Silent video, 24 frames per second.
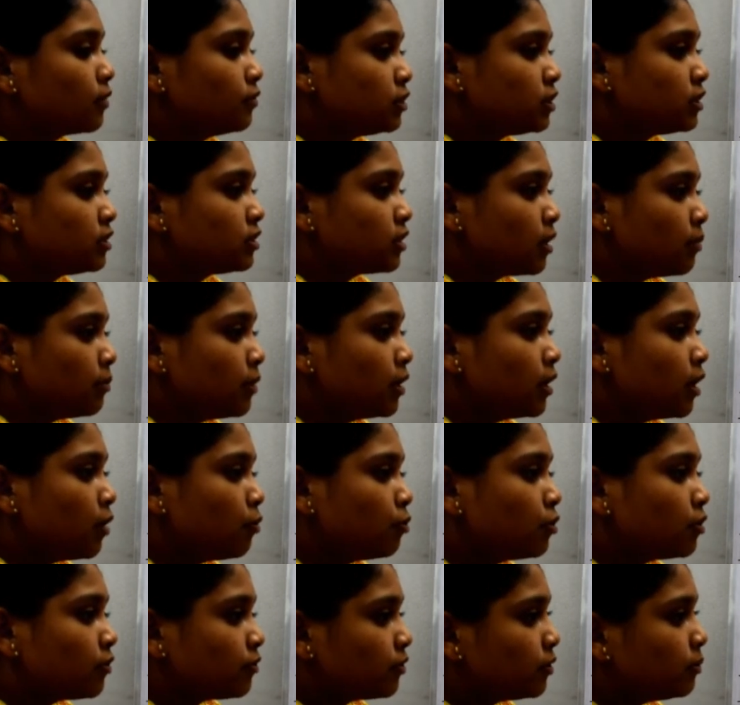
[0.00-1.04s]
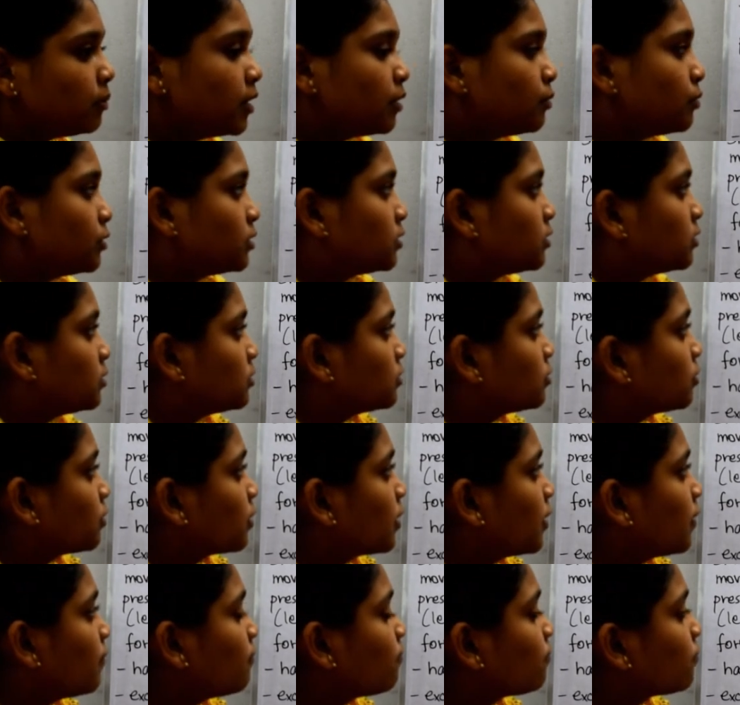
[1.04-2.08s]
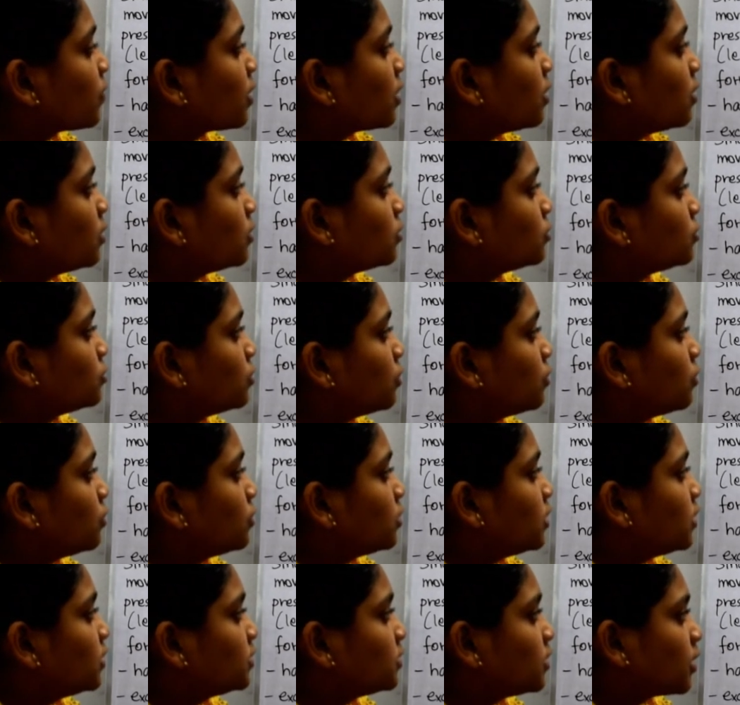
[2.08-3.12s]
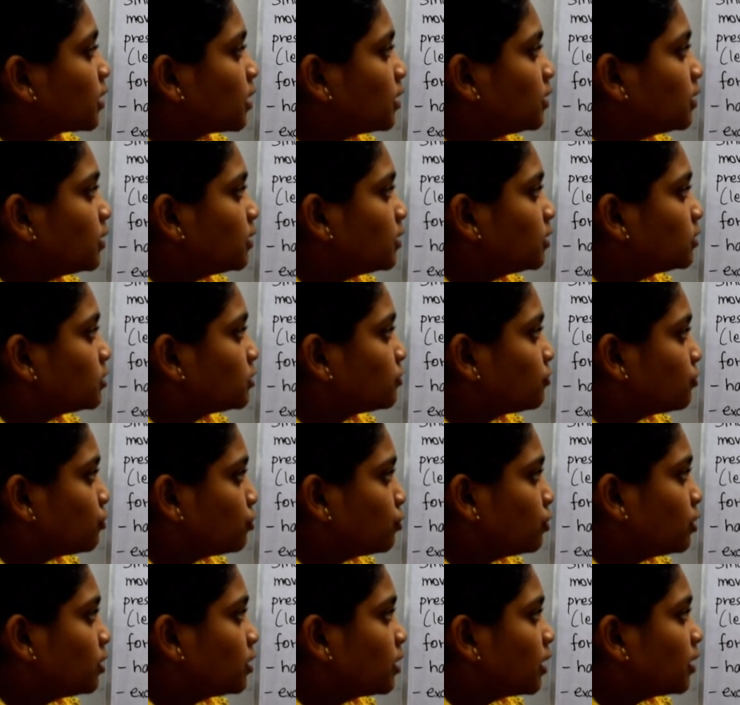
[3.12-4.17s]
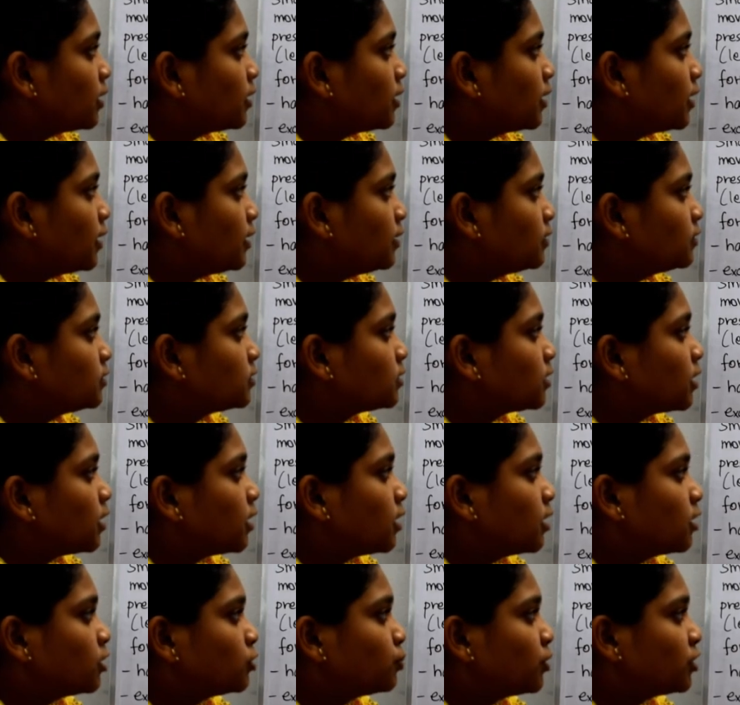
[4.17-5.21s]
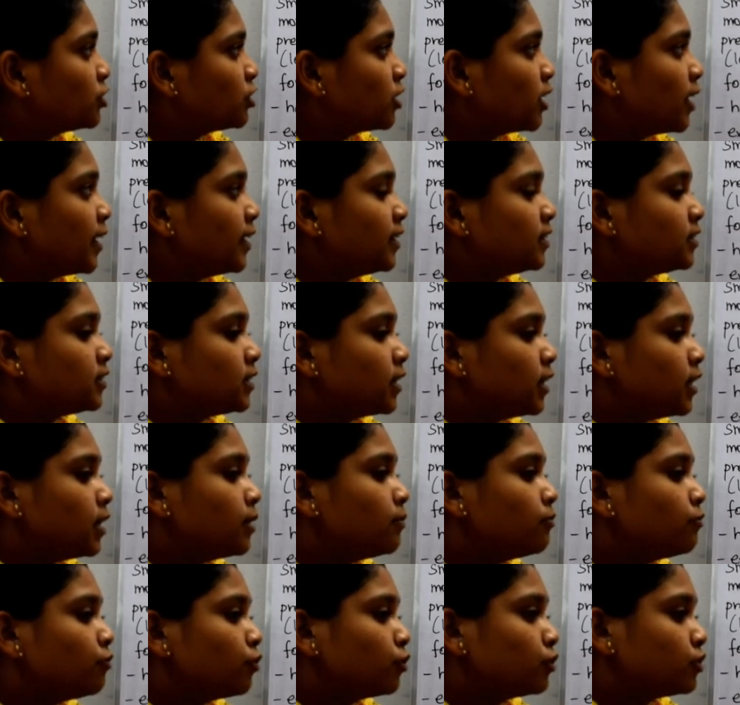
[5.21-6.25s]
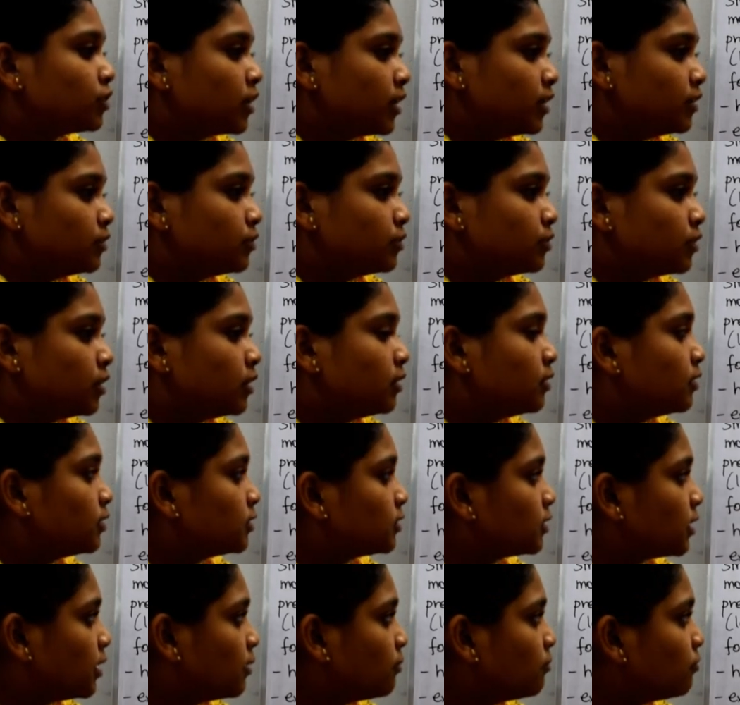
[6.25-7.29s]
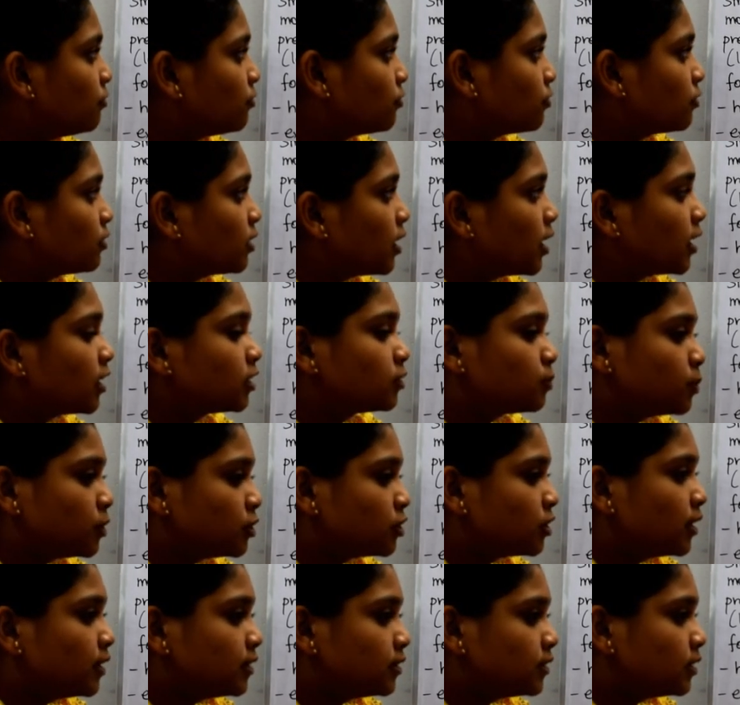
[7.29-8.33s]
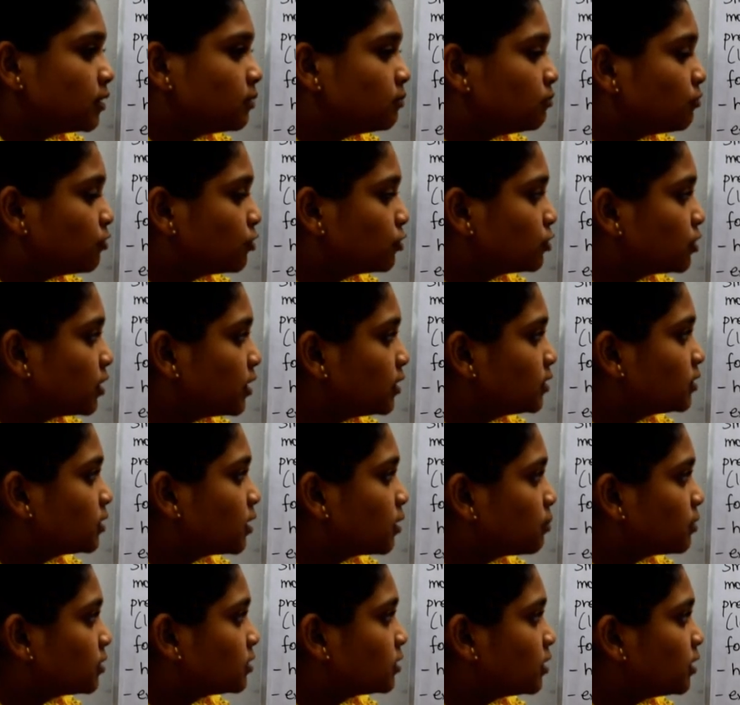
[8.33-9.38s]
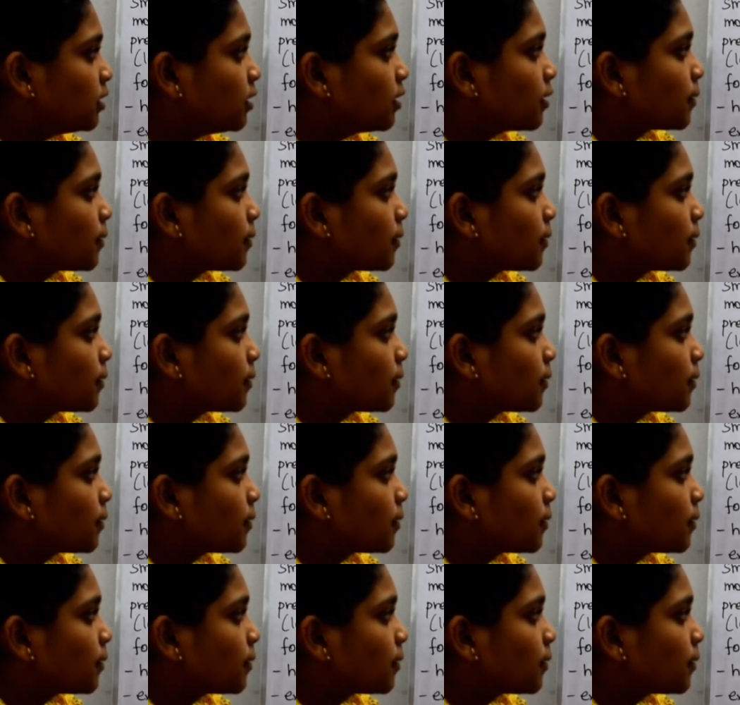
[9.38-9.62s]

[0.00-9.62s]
coming out of the blood vessels. Okay. So these are colorless fluid contains specialized lymphocytes. In this lymph, there are specialized lymphocytes are present.